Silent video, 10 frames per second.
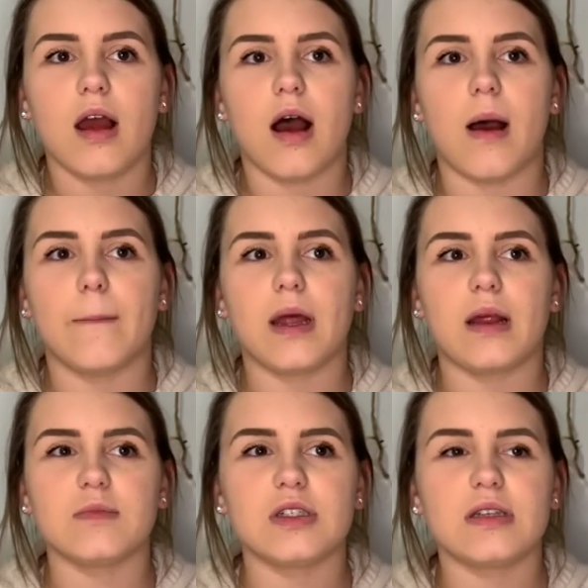and
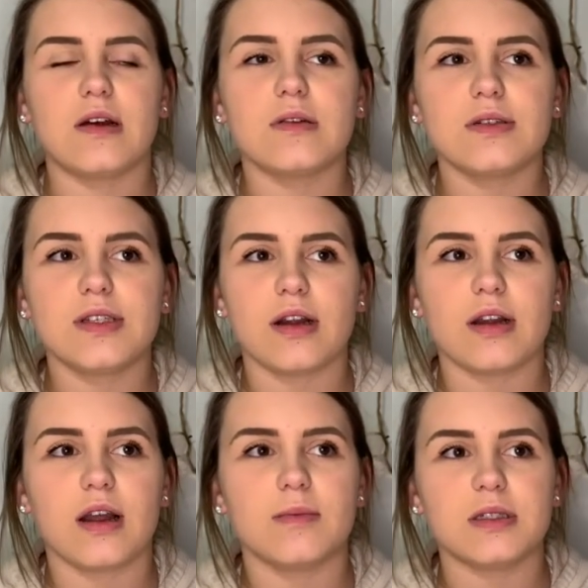I'm just now starting
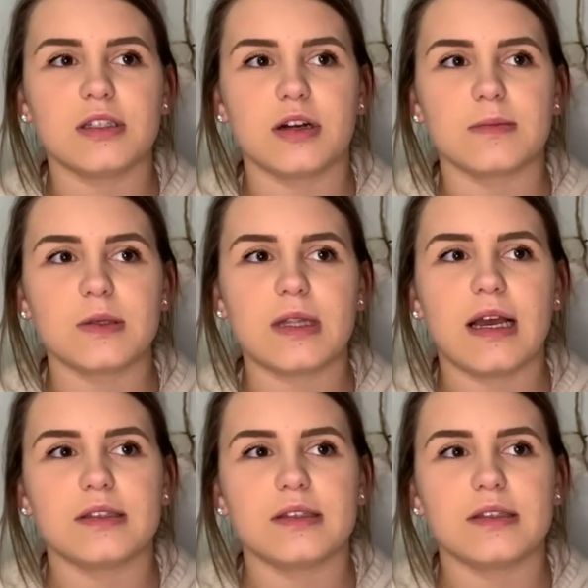to come to terms with that.